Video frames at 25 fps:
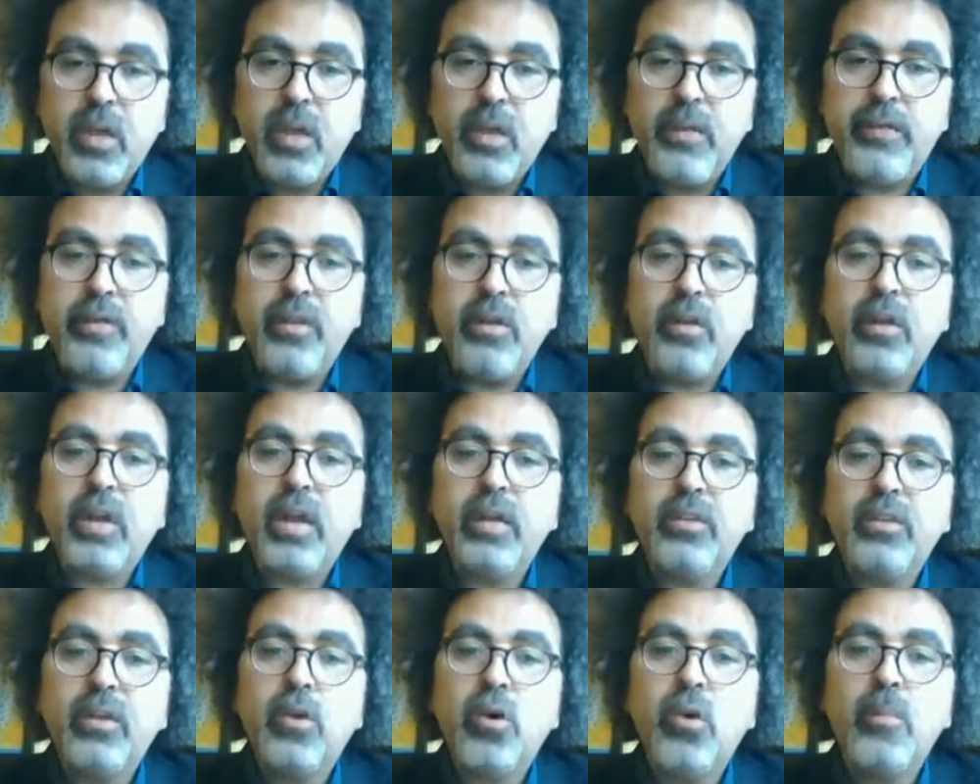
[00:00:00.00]
If you
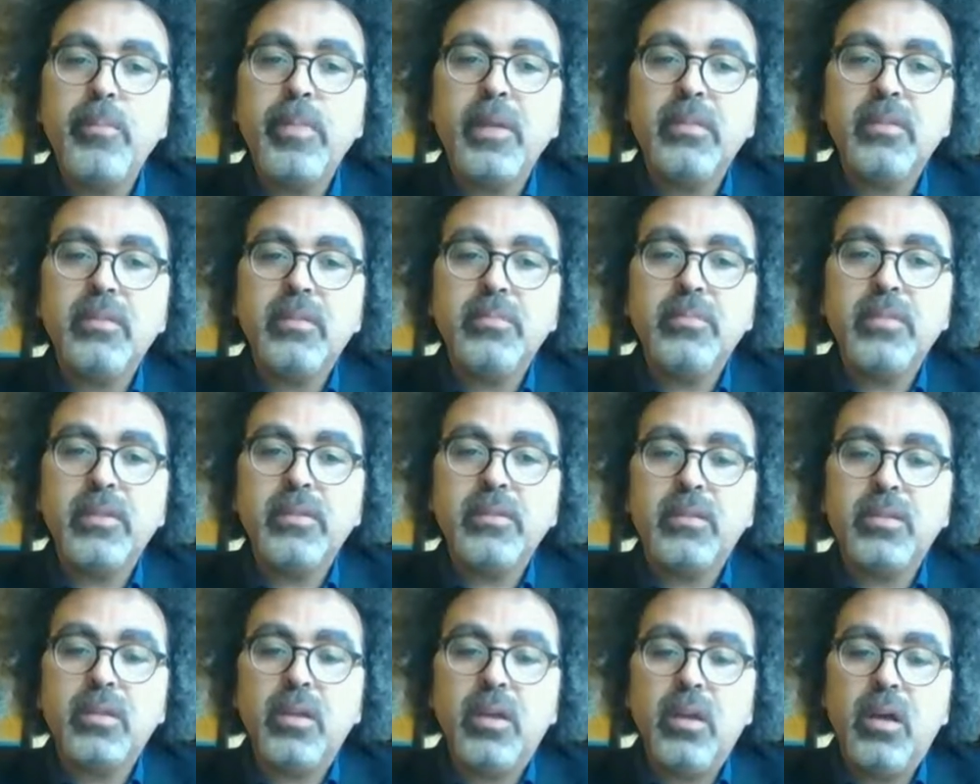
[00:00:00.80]
look at the
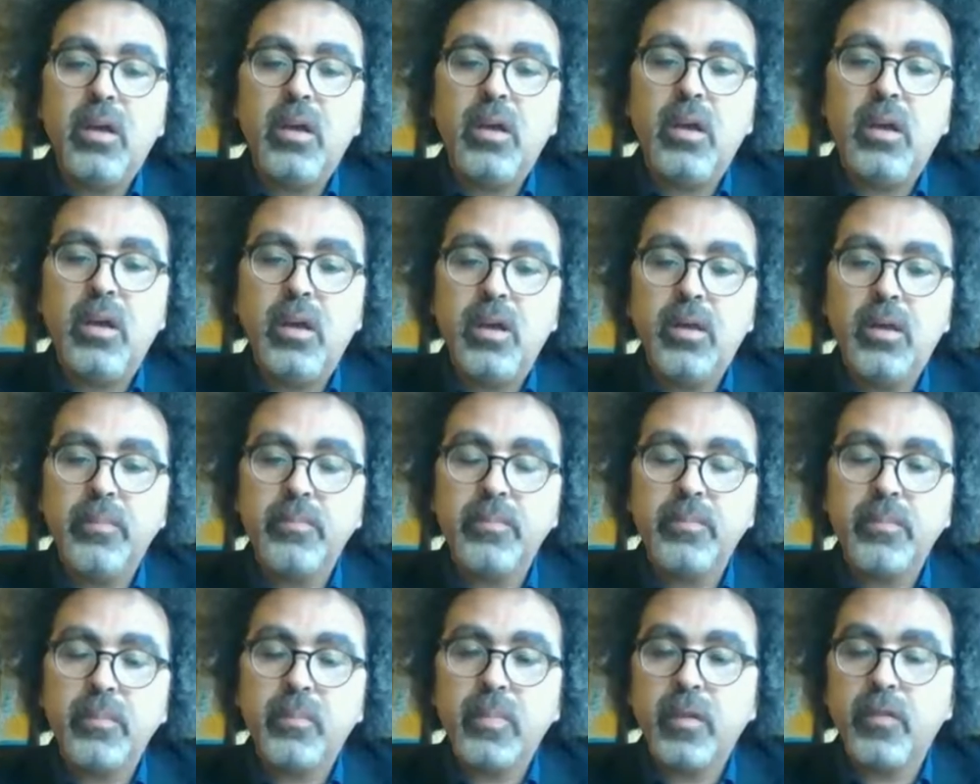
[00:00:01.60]
commitment uh,
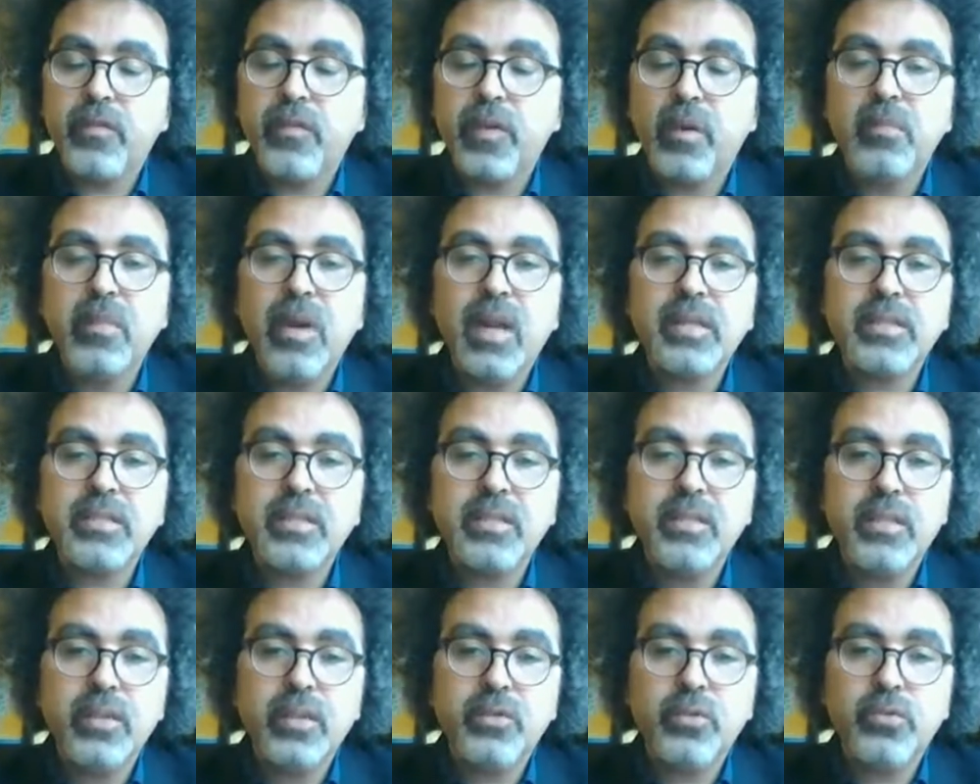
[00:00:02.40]
um, from
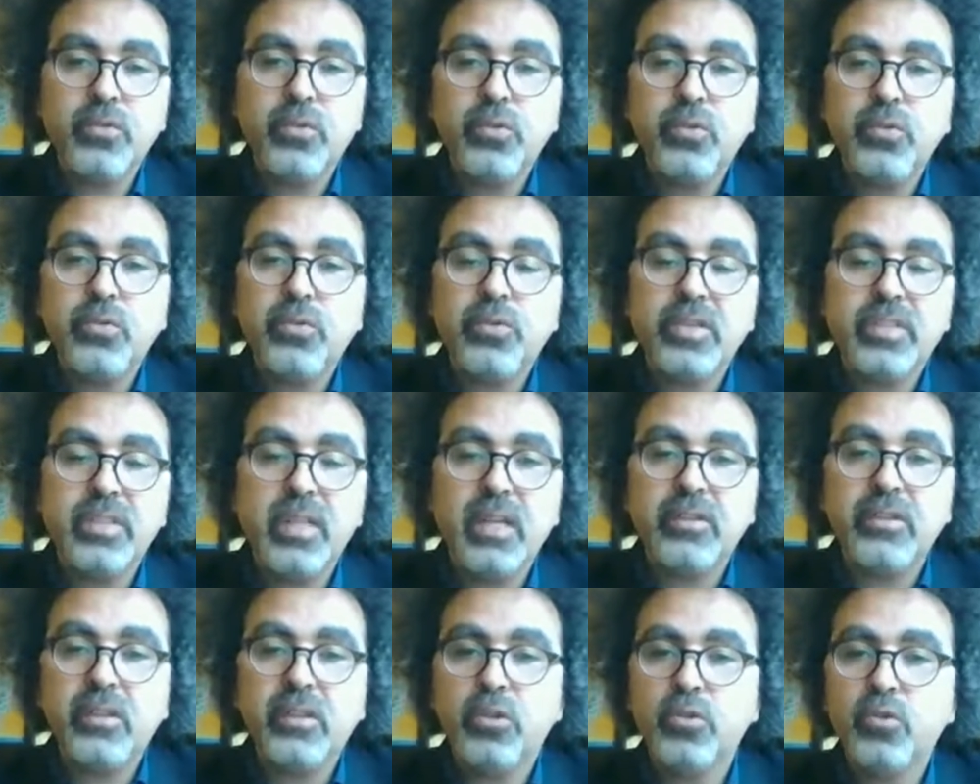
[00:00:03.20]
last year to
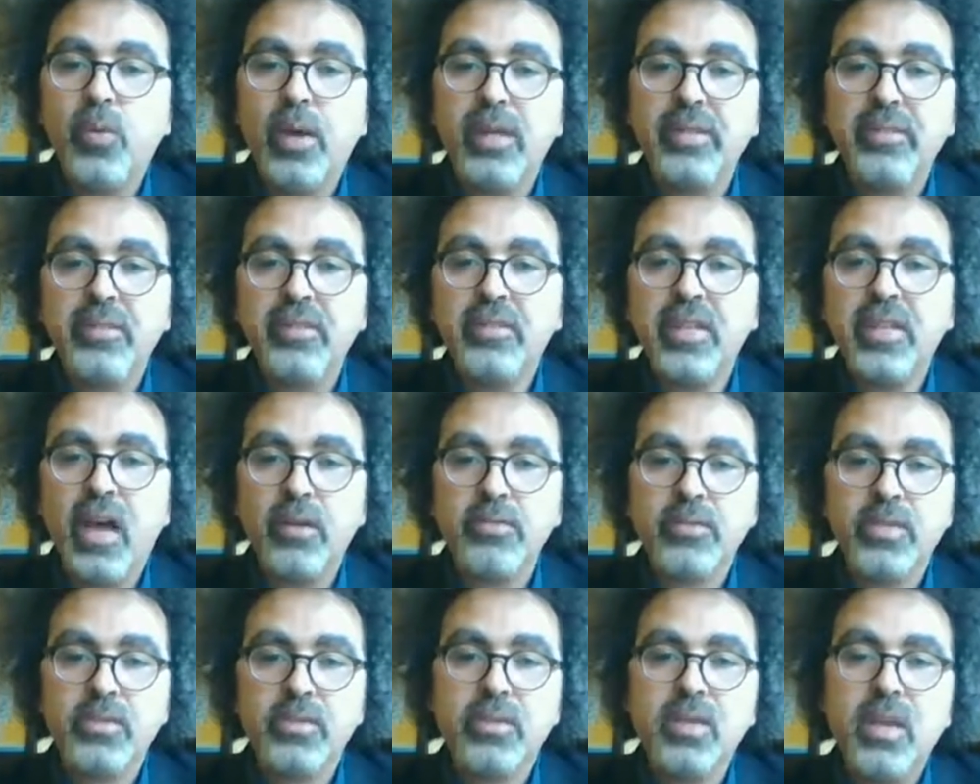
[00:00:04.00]
resettle
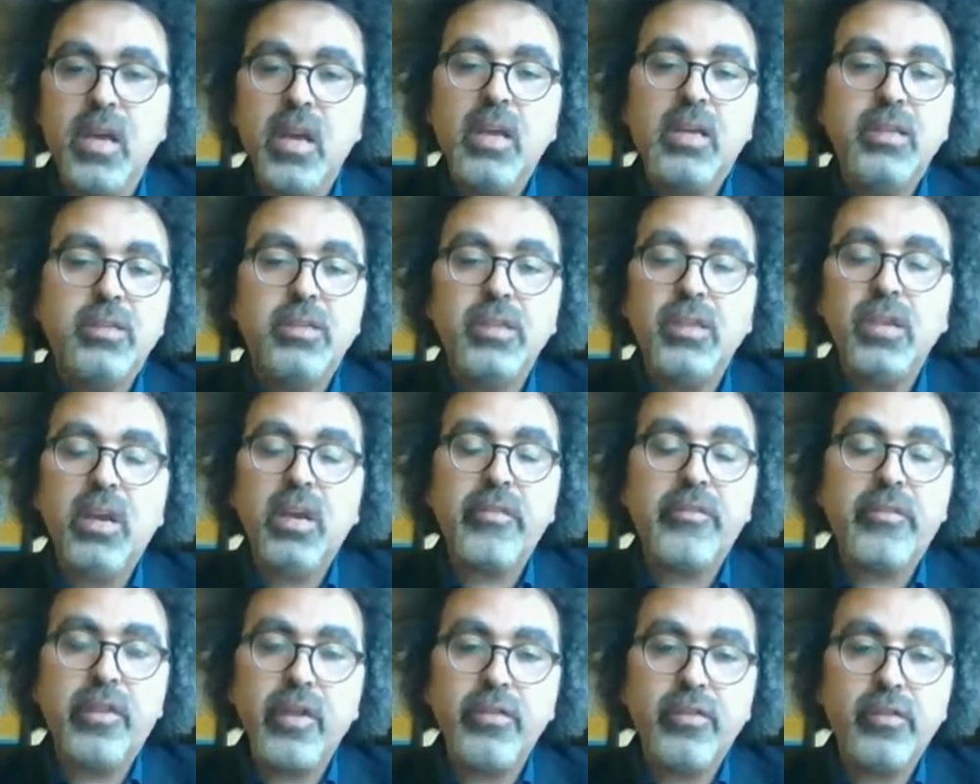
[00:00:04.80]
20,000
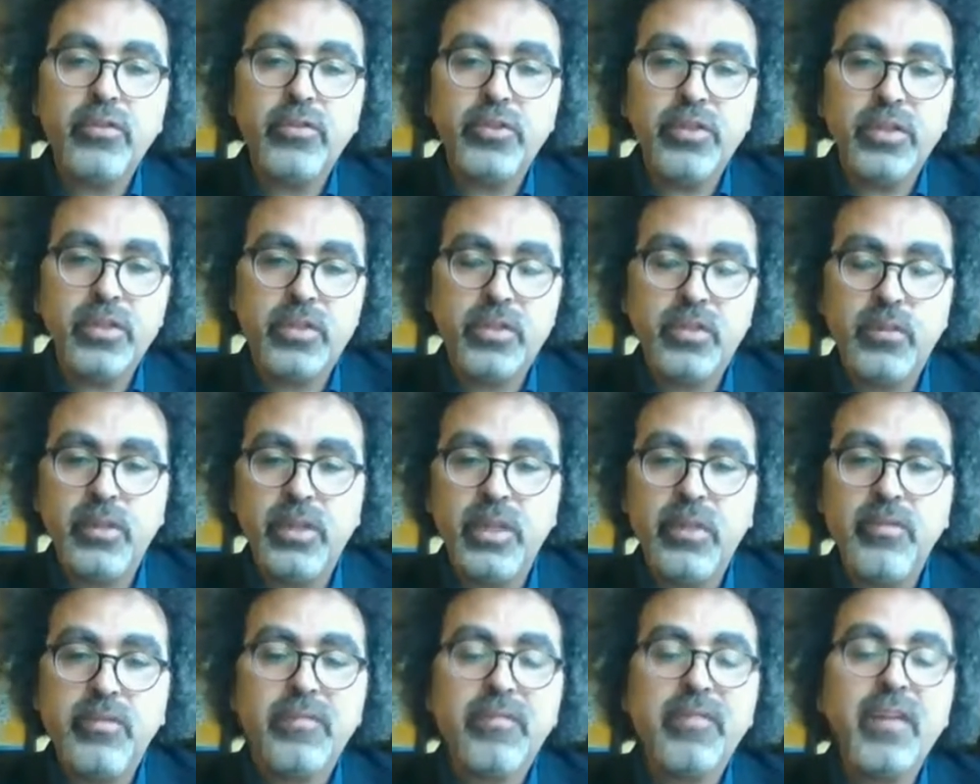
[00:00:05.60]
Syrian refugees
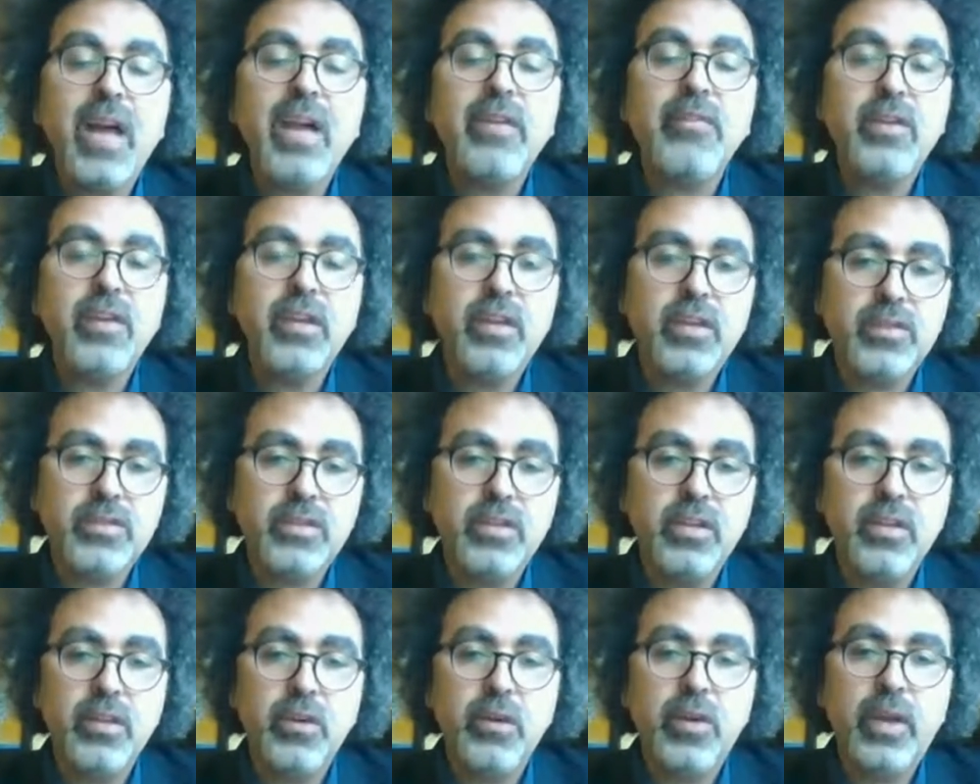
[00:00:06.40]
within five
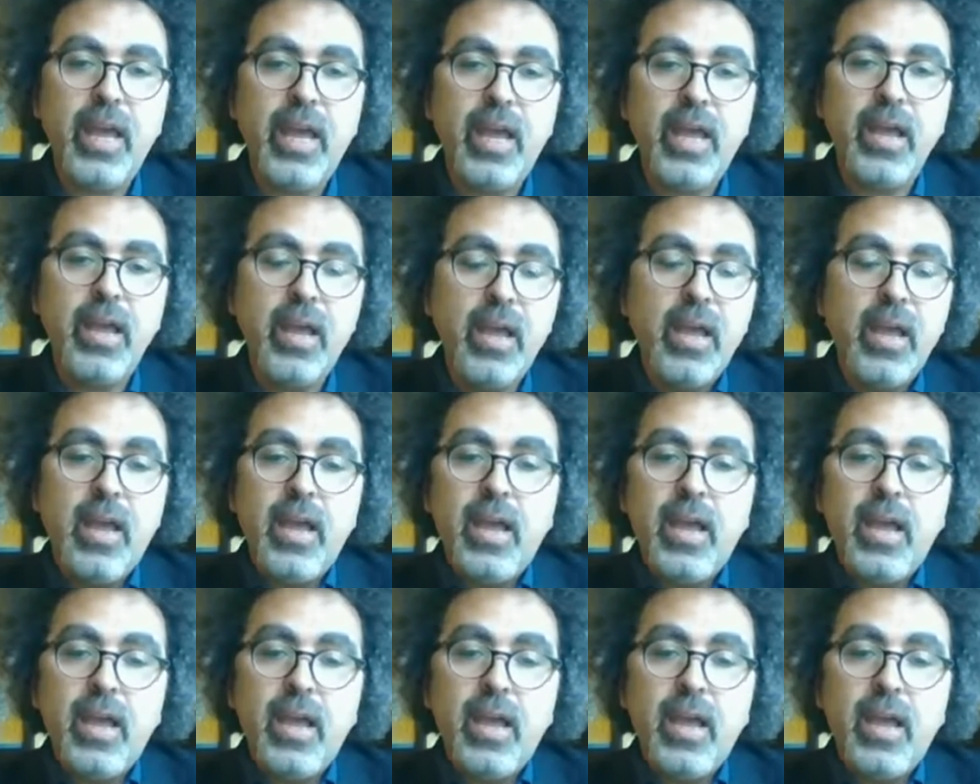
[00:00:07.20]
years in UK,